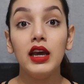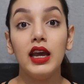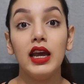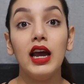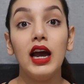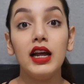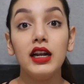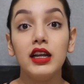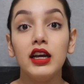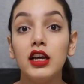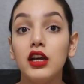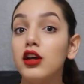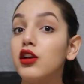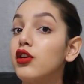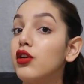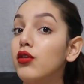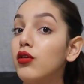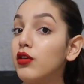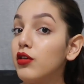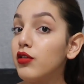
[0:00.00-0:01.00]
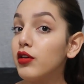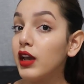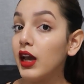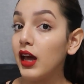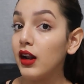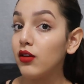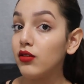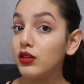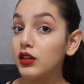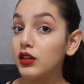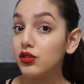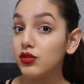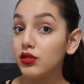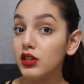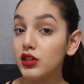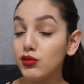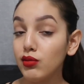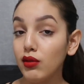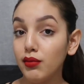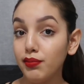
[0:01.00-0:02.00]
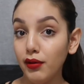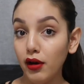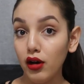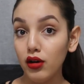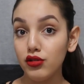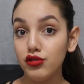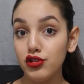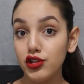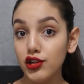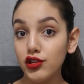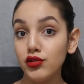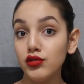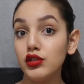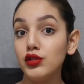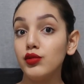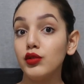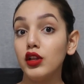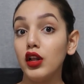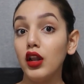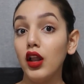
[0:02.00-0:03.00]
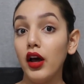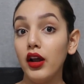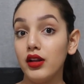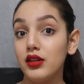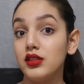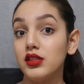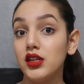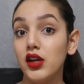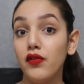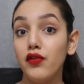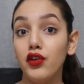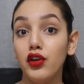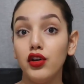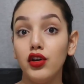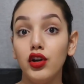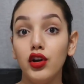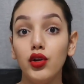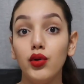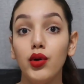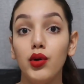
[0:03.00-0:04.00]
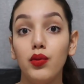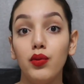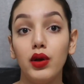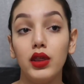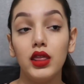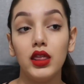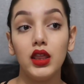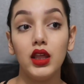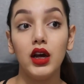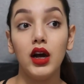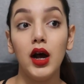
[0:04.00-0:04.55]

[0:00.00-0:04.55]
And you can't do this with bottles, you can do this with a lot of stuff. You can do it with